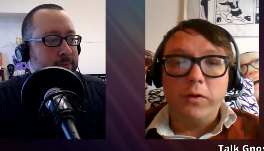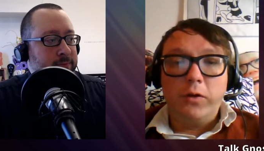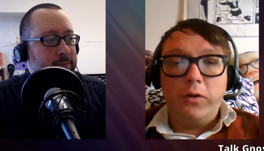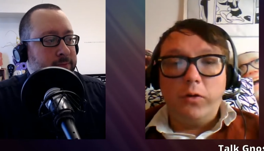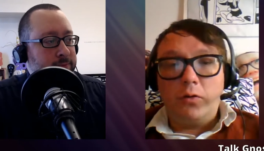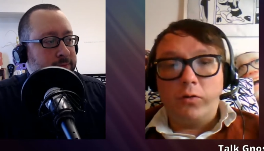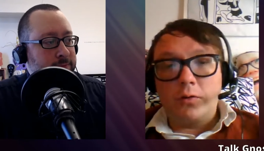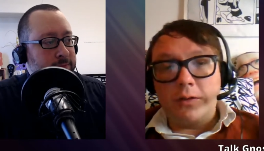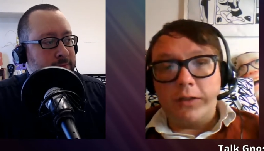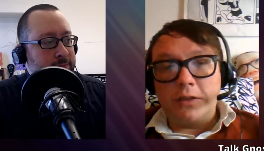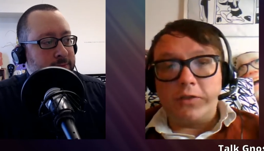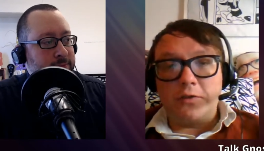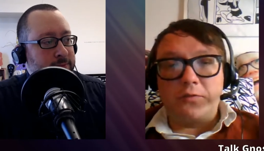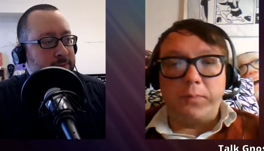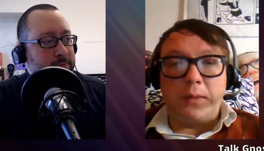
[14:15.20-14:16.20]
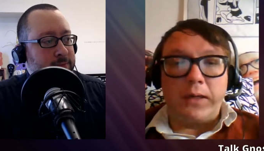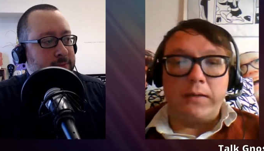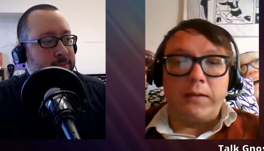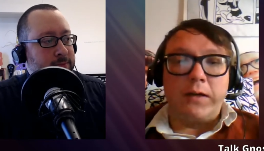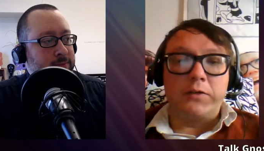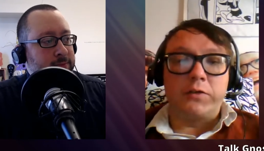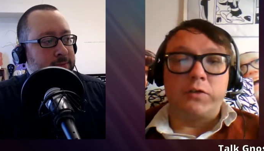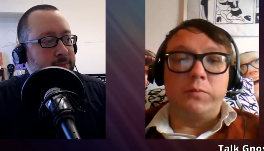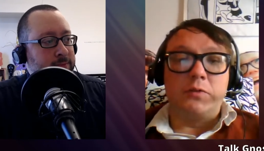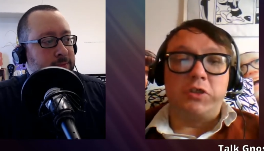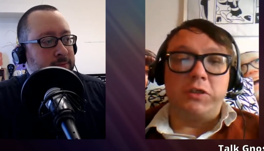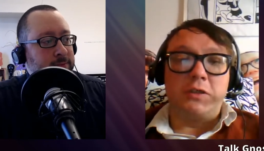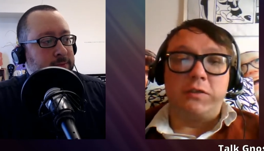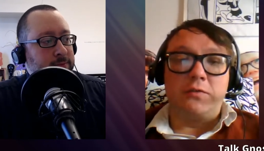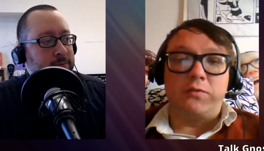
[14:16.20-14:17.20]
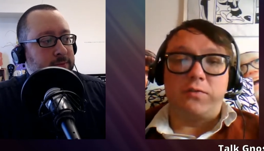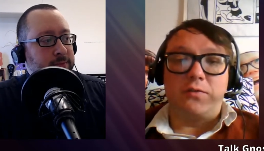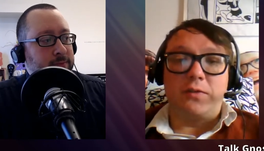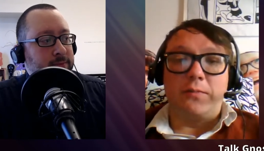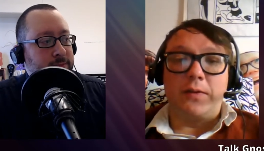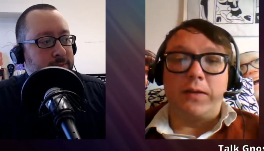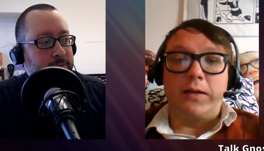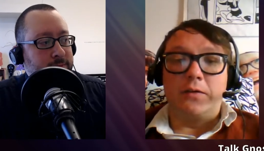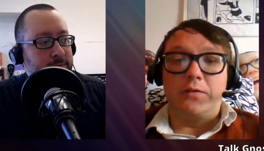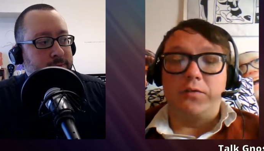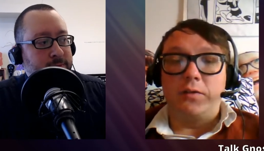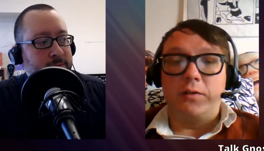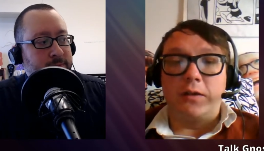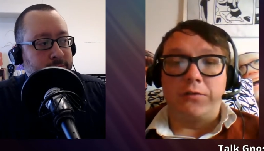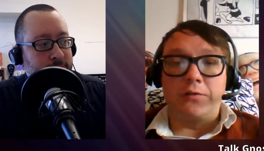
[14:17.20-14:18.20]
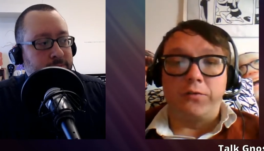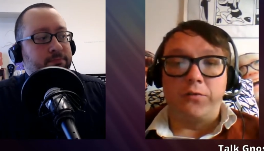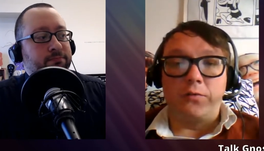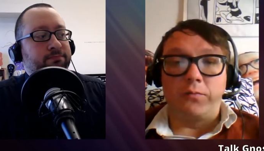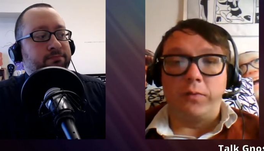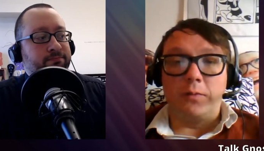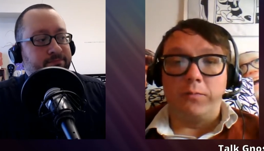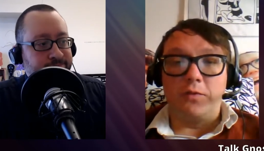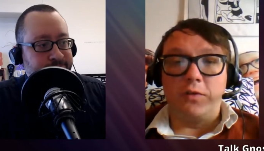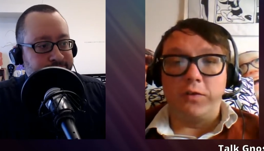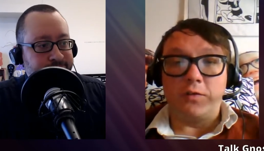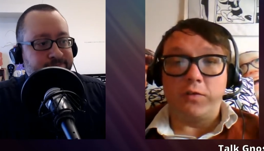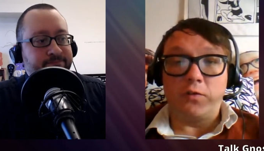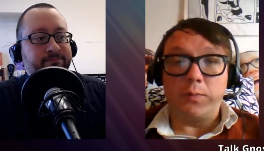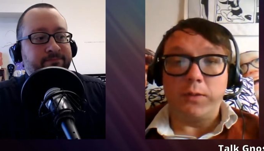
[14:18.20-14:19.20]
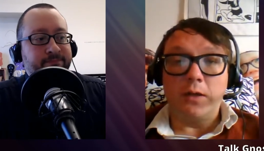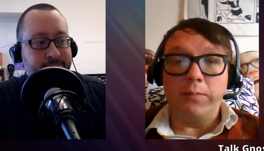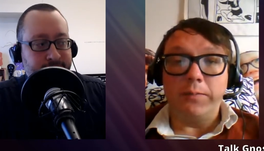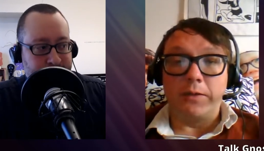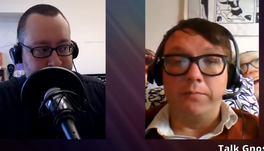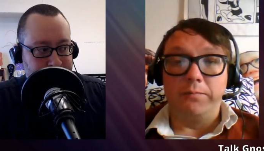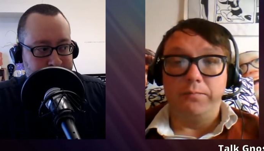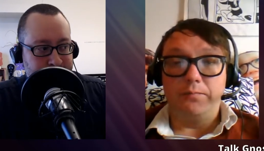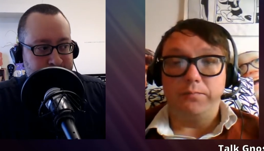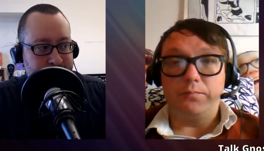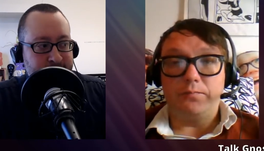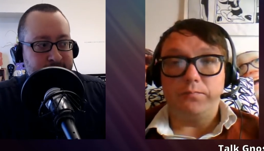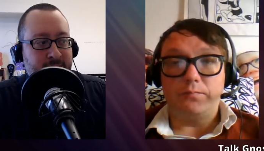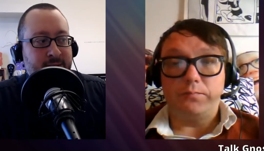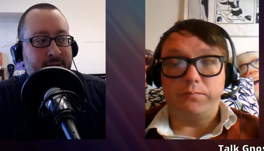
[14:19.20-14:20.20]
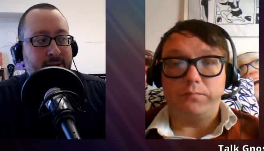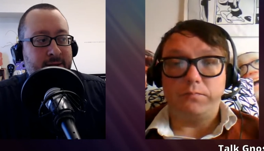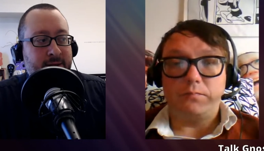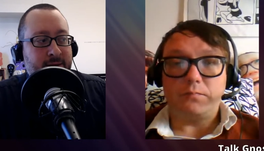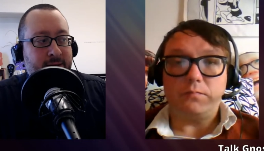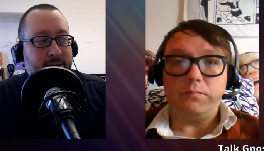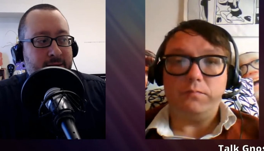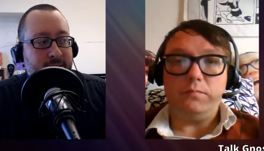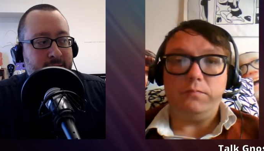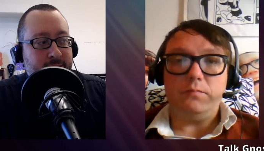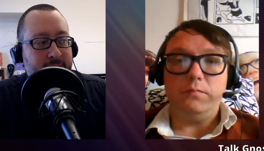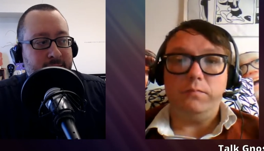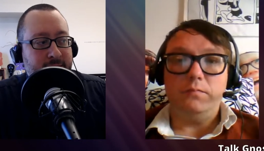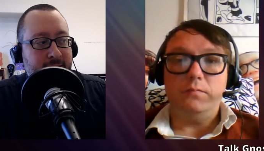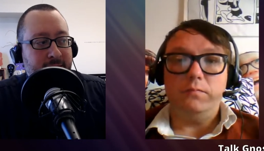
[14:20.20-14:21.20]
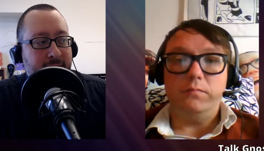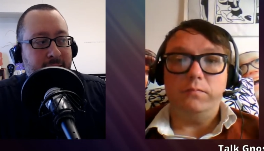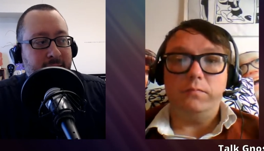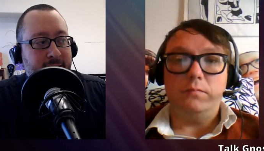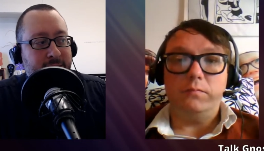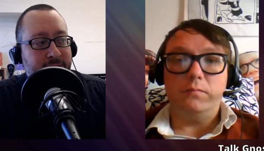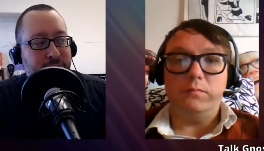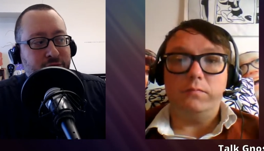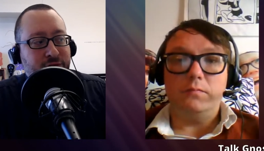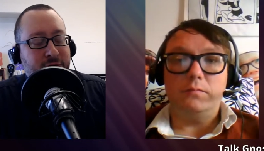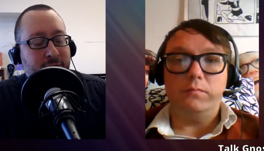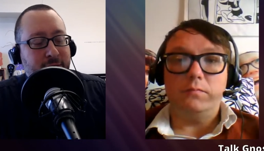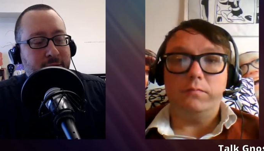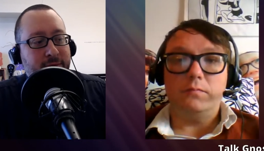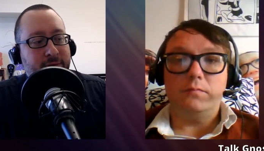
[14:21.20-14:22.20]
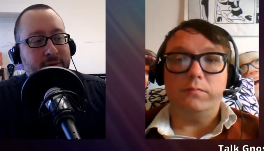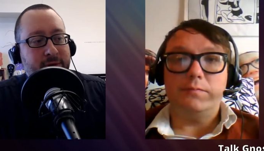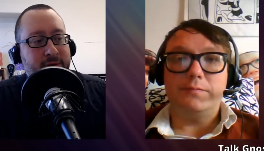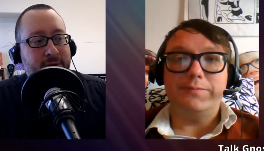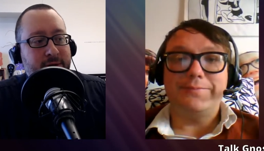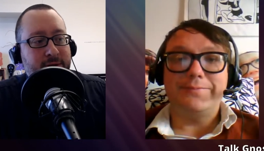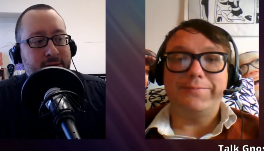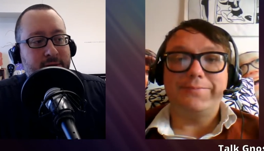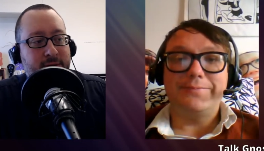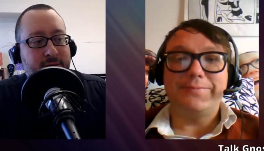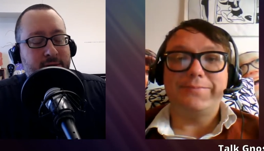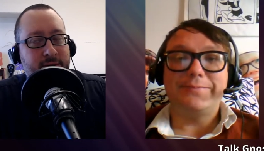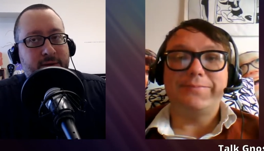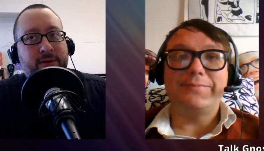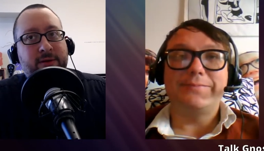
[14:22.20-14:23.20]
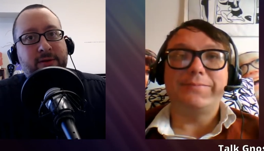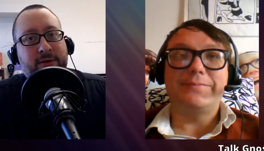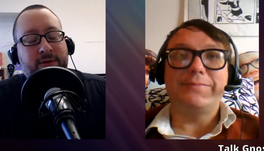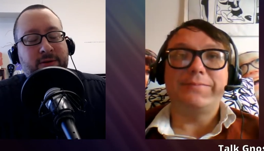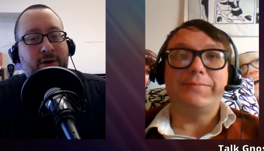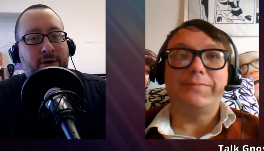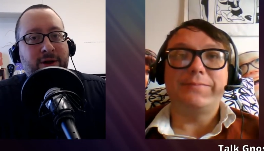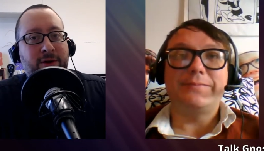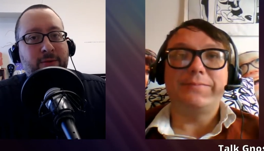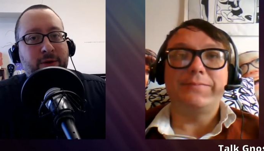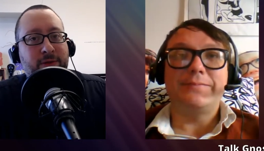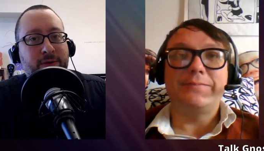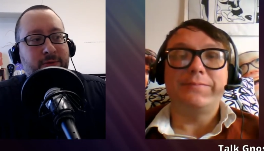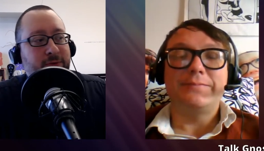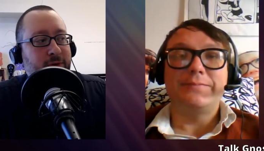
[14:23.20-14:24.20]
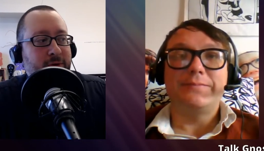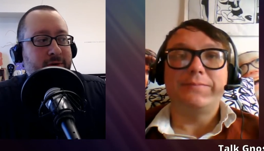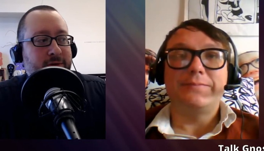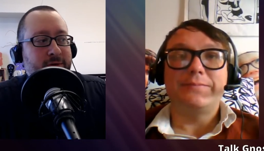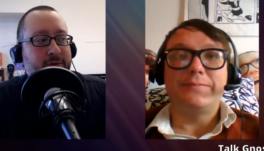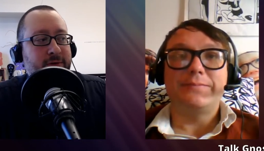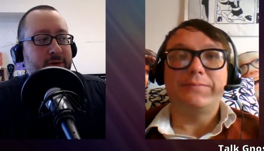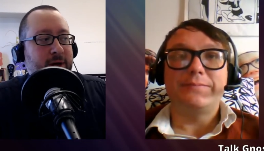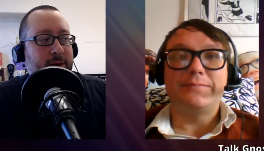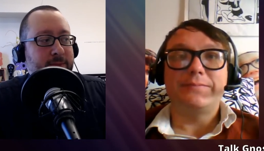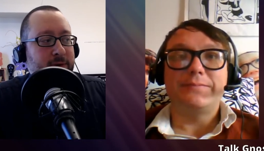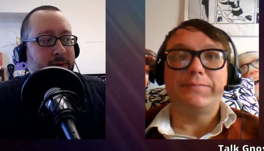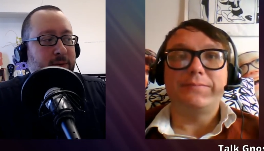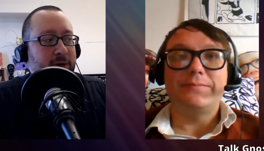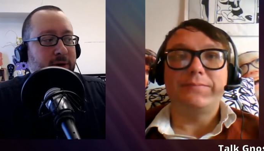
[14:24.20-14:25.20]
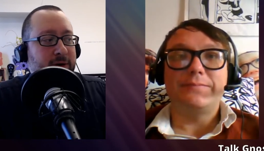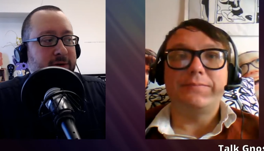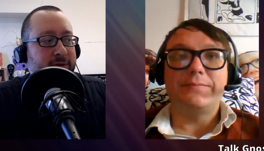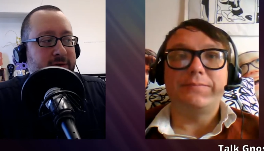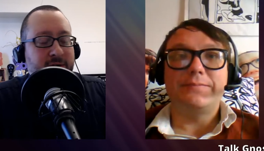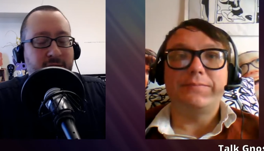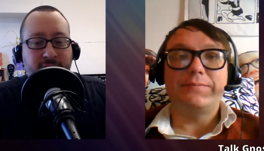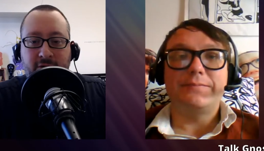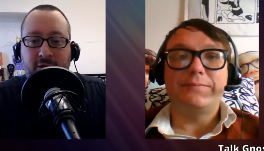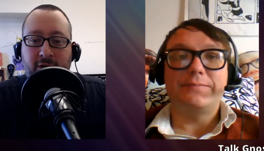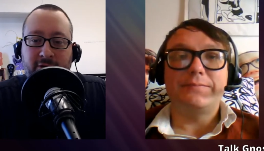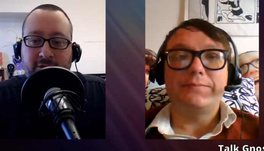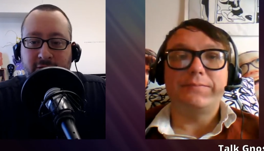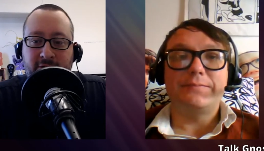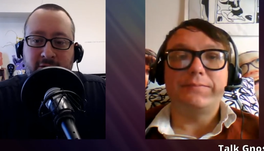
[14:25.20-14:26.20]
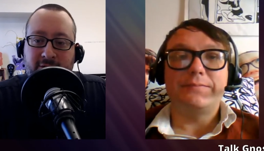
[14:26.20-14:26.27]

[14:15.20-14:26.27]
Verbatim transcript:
Speaker 1: or are they just biological machines or something else? That's also from Ceaseless Becoming.
Speaker 2: Yeah, so starting with the first couple of words, does Gnosticism